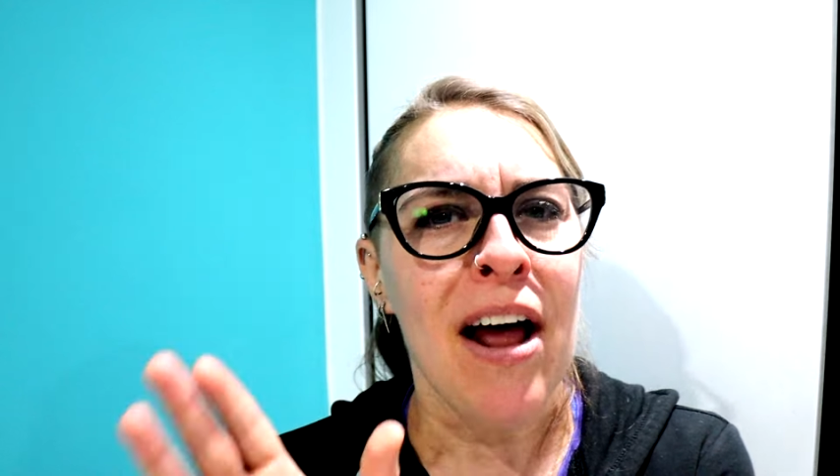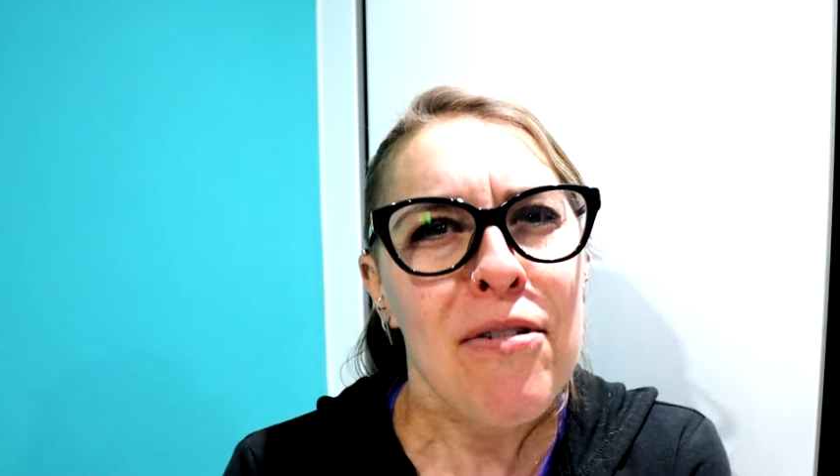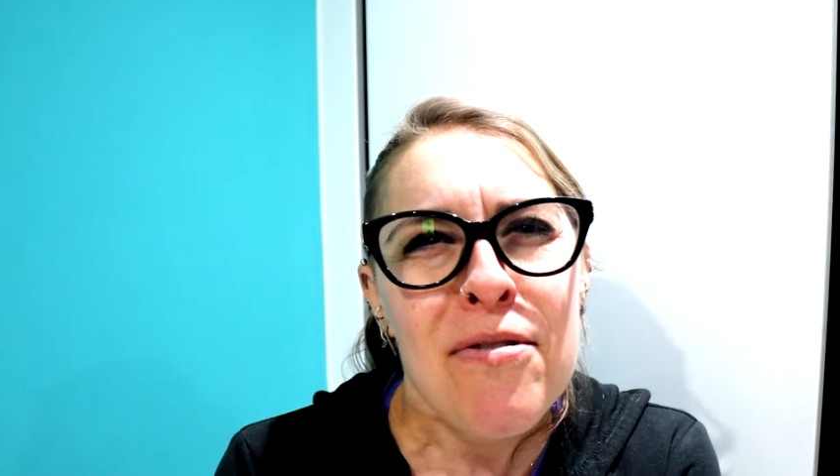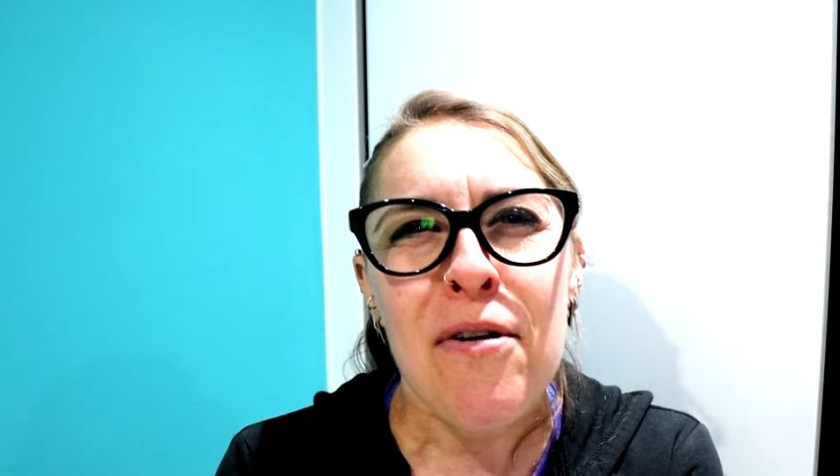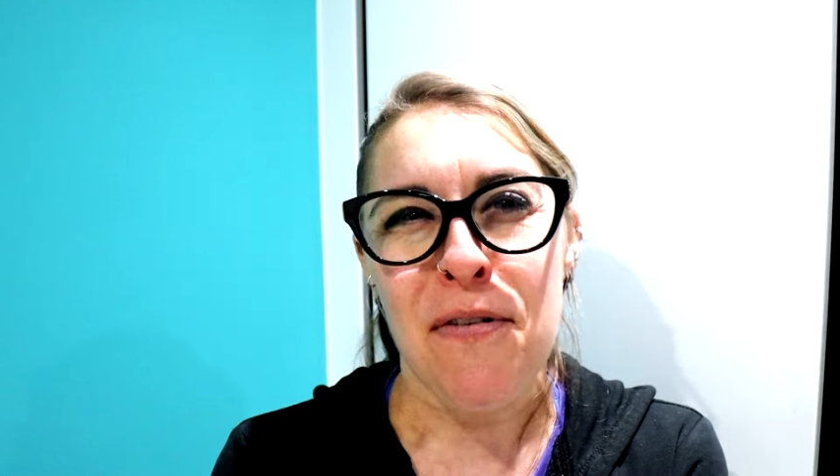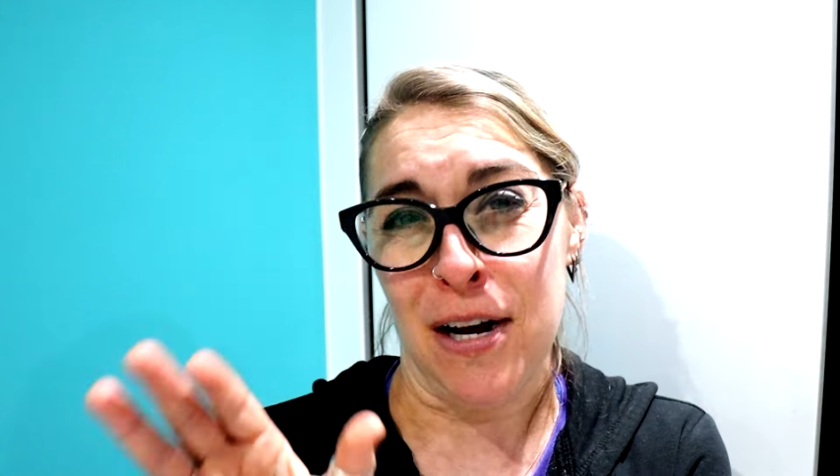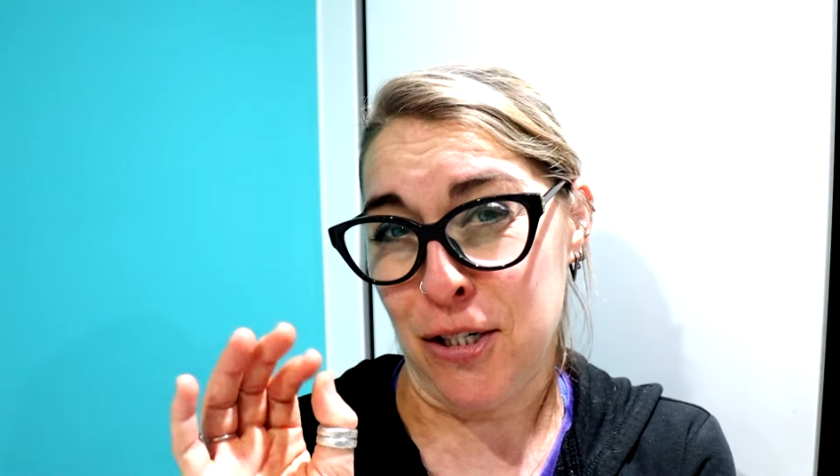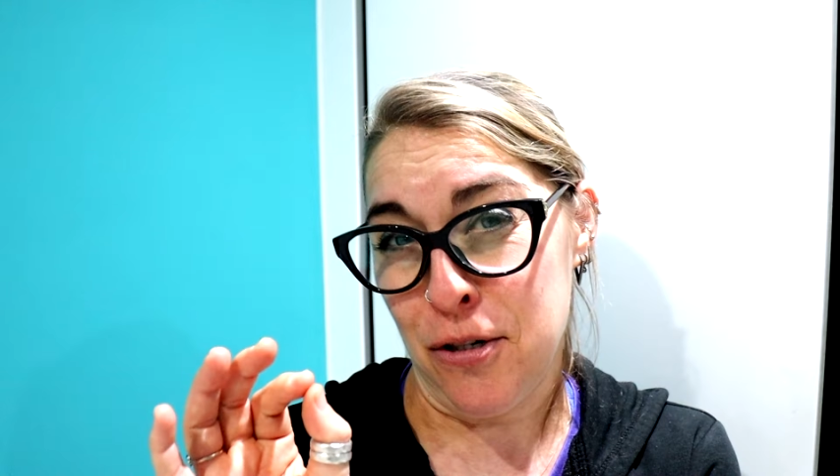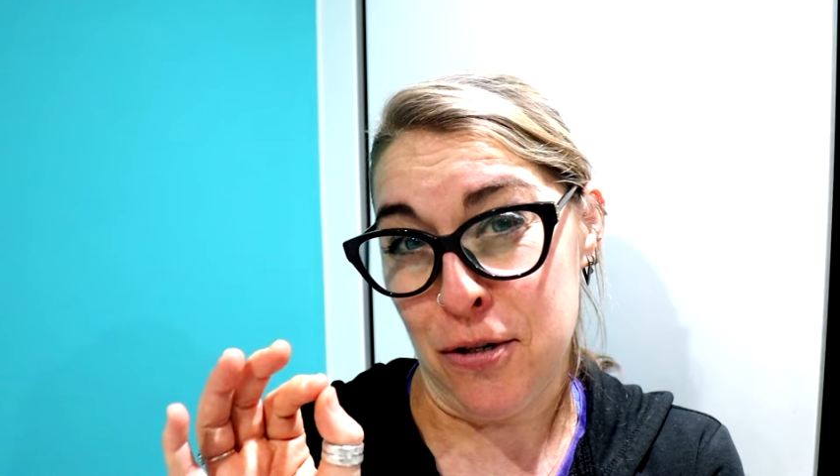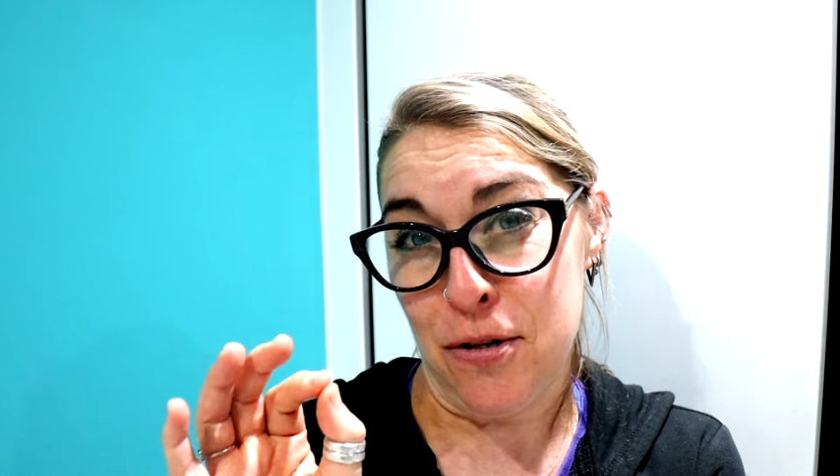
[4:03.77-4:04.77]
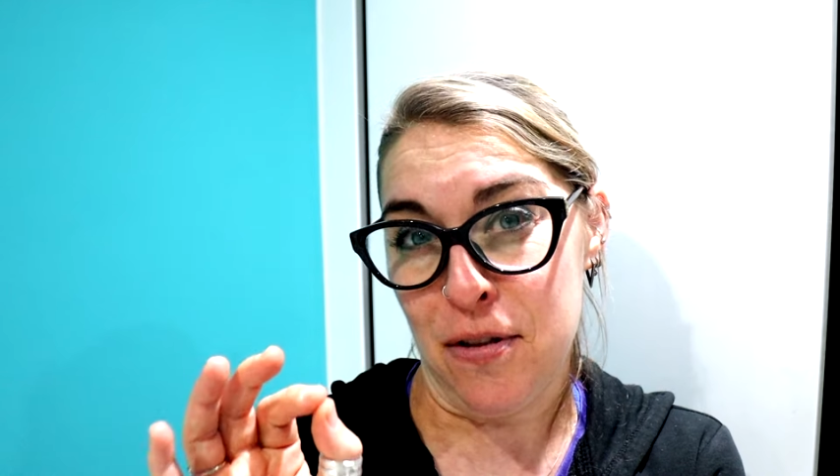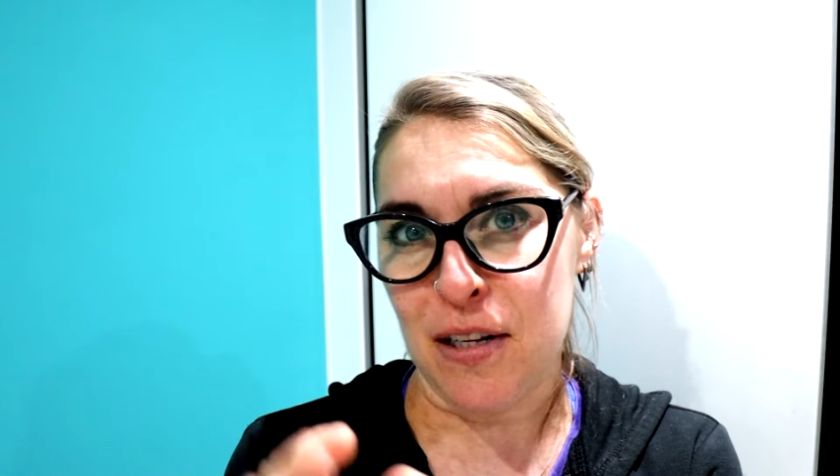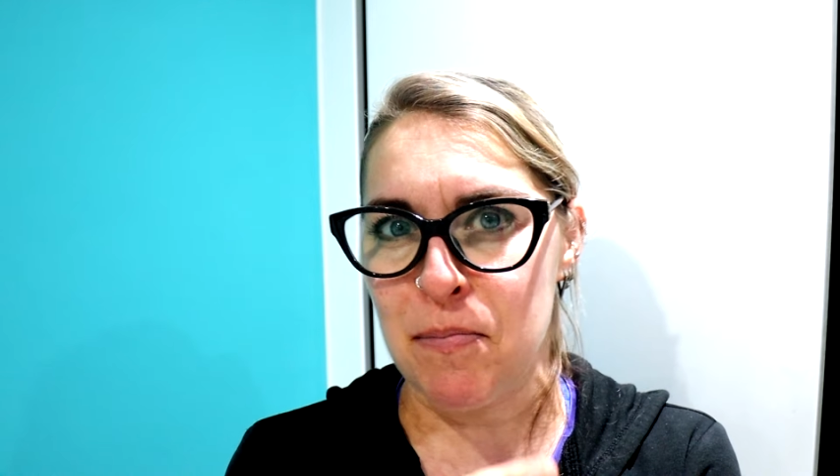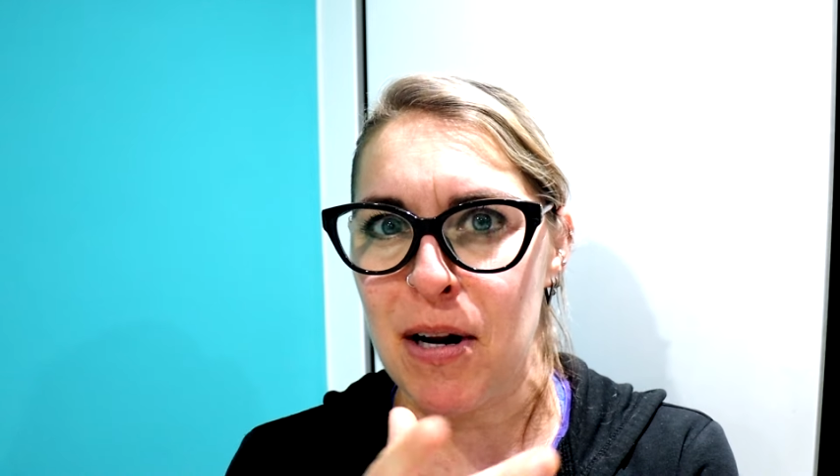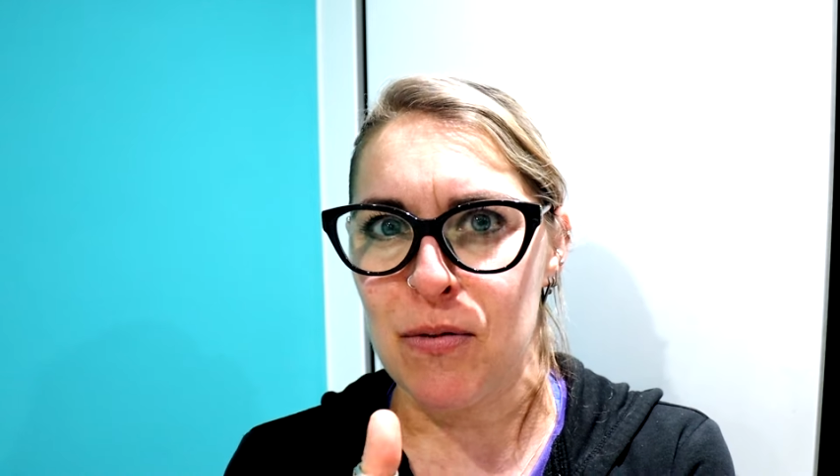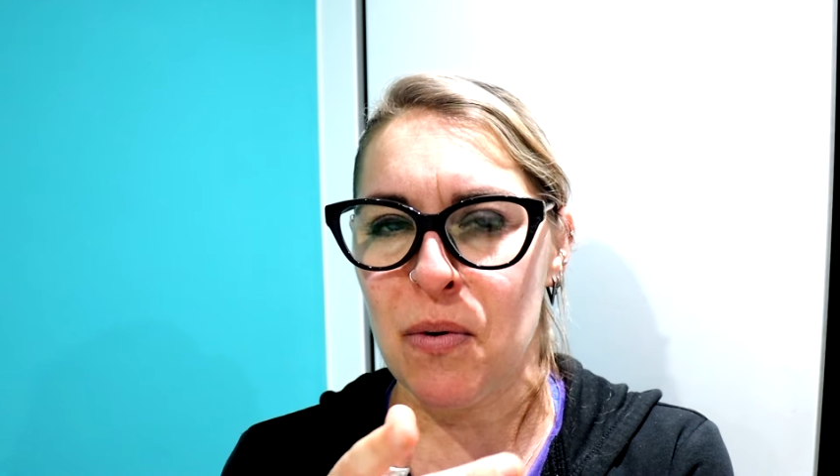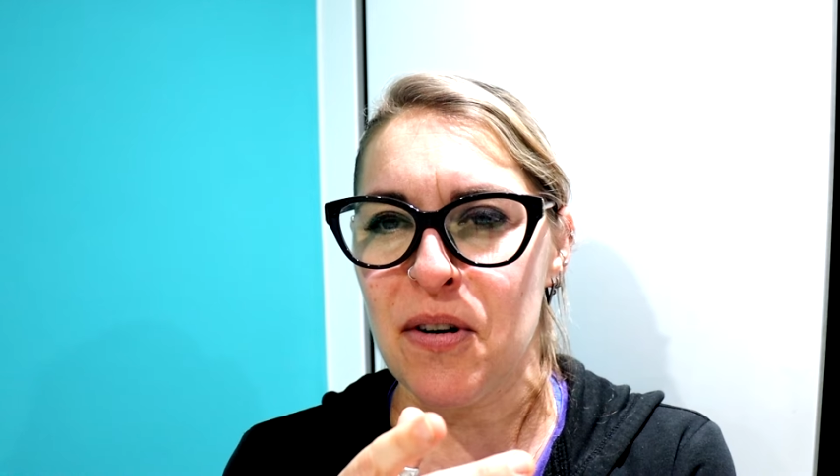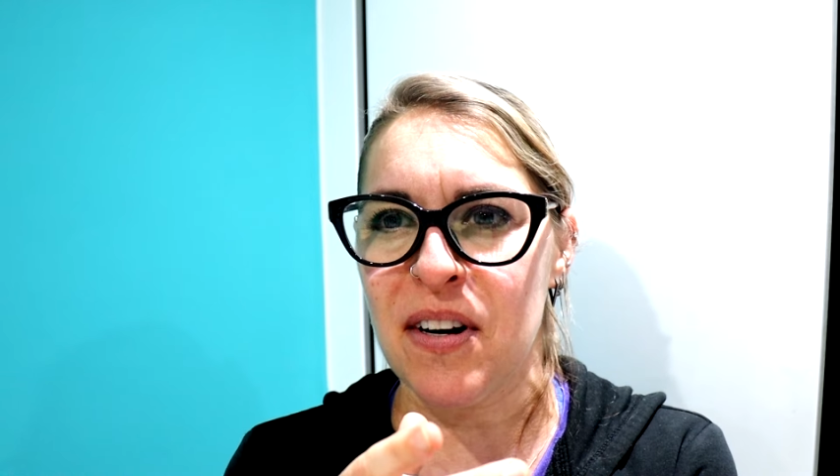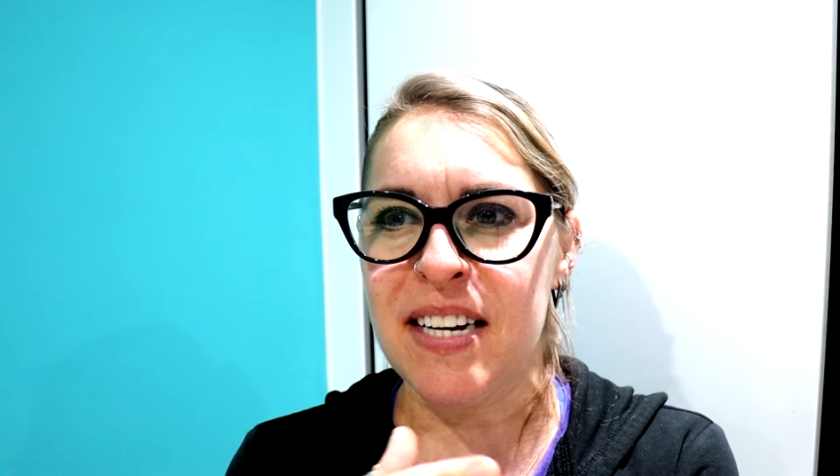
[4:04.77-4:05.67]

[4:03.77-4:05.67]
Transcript: I don't know if I should do this, but I was wondering,